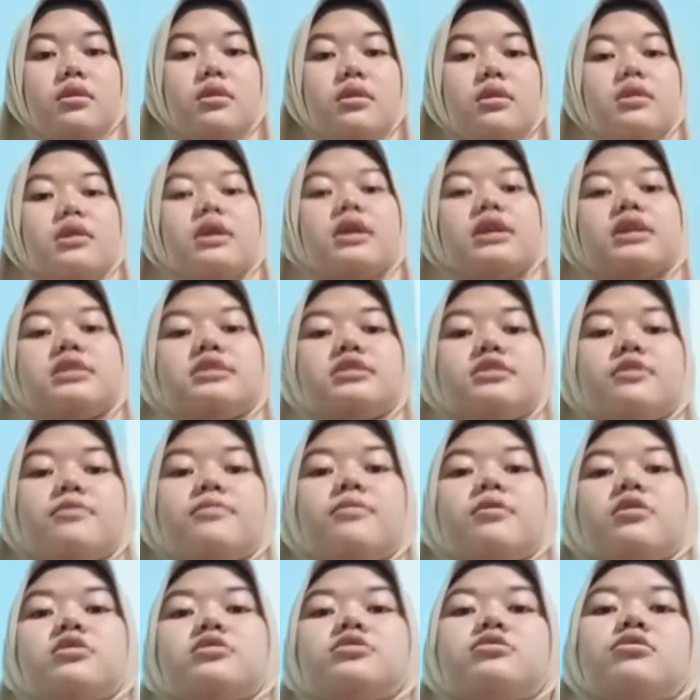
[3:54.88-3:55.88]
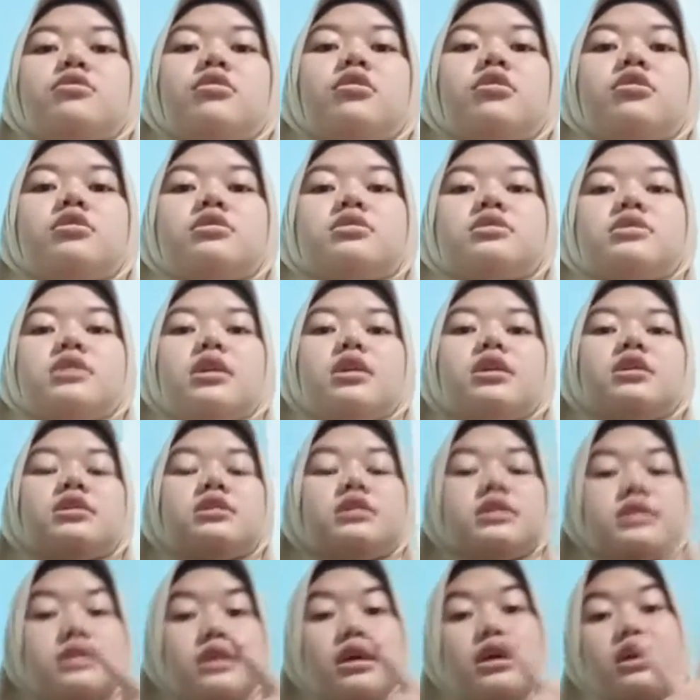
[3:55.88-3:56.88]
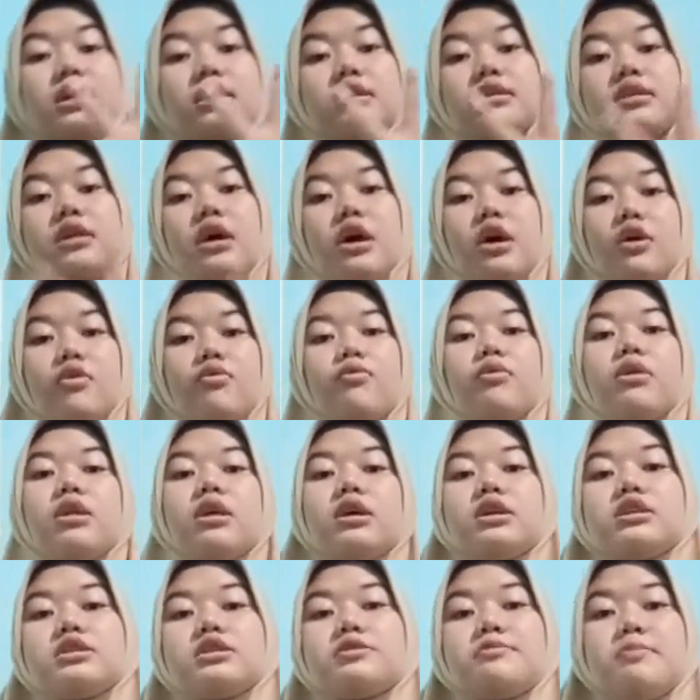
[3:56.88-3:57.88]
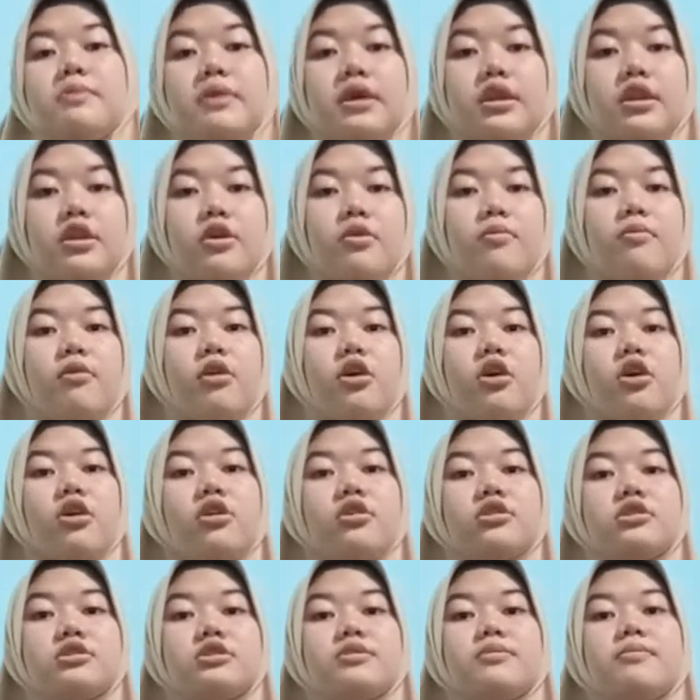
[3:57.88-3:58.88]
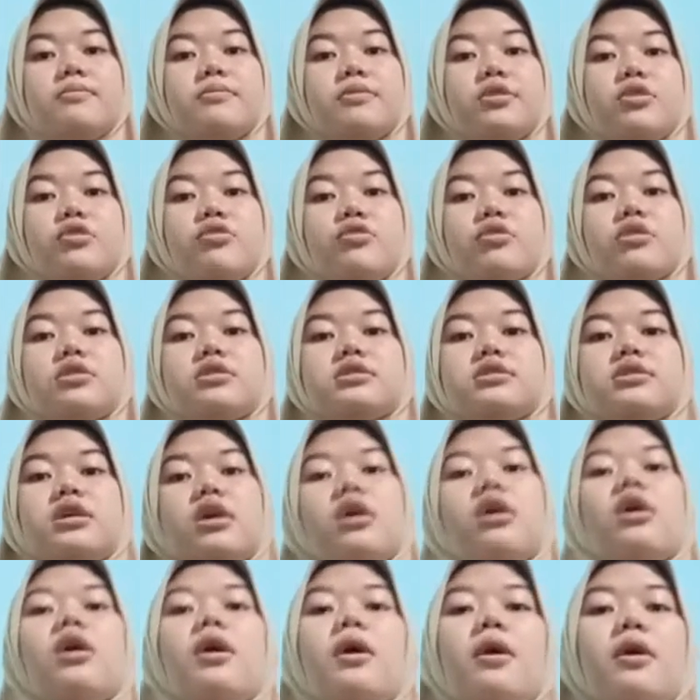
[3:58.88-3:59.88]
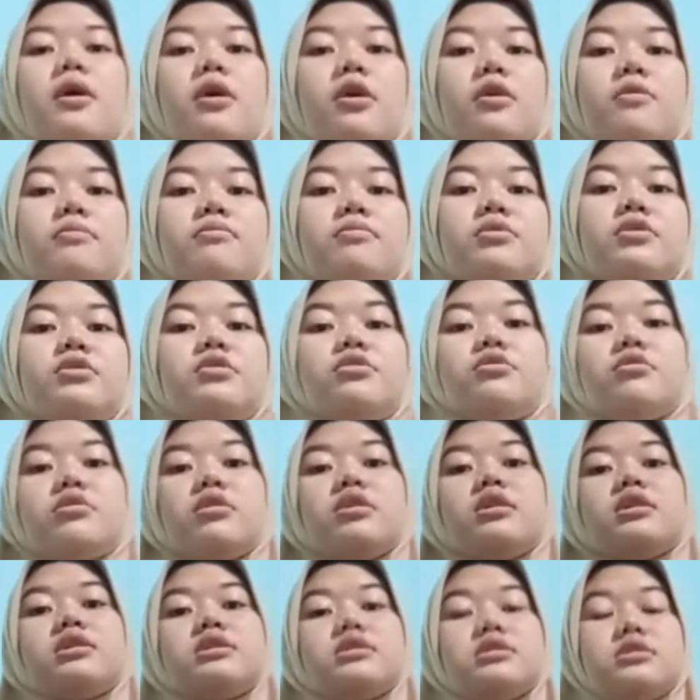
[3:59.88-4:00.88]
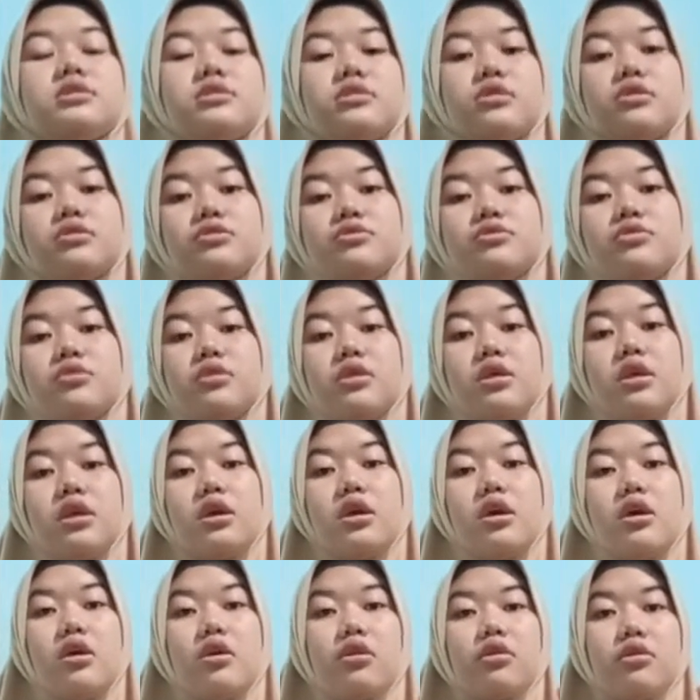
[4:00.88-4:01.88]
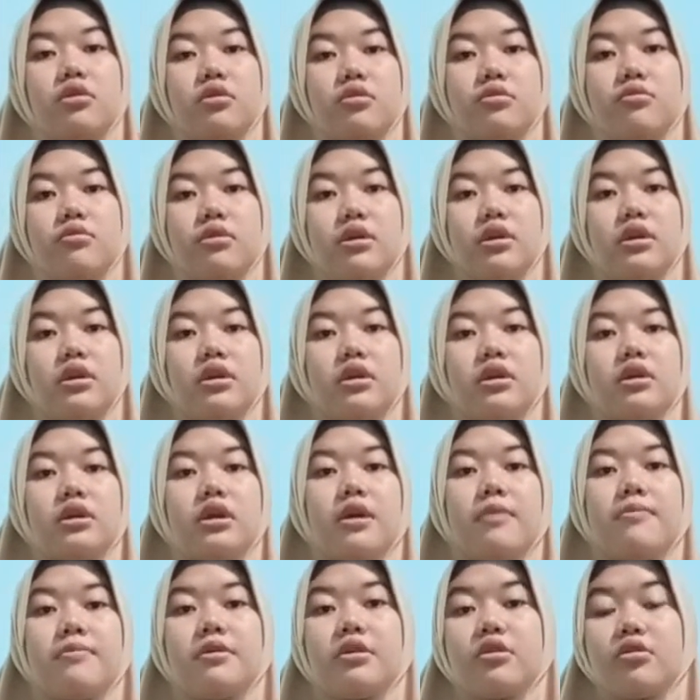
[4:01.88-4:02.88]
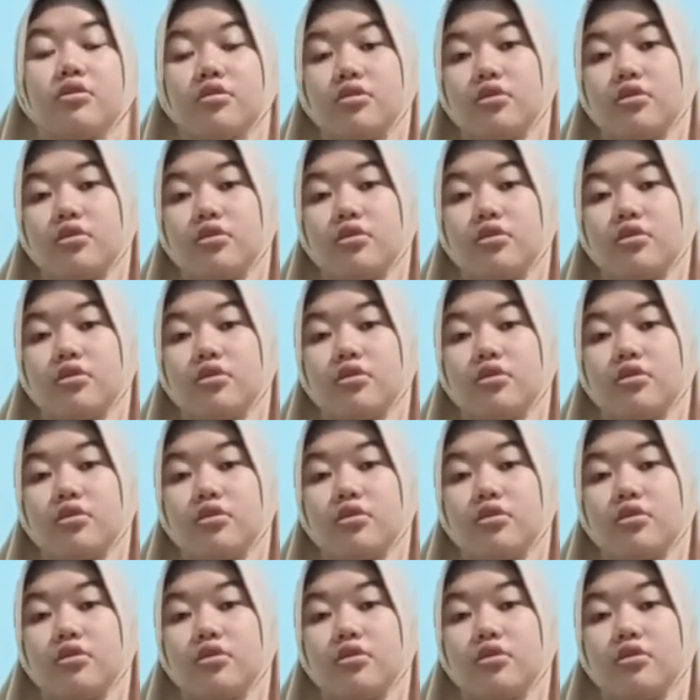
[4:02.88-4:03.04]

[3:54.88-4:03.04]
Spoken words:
That's about rocks, and the second I will explain about minerals. A mineral is naturally occurring chemical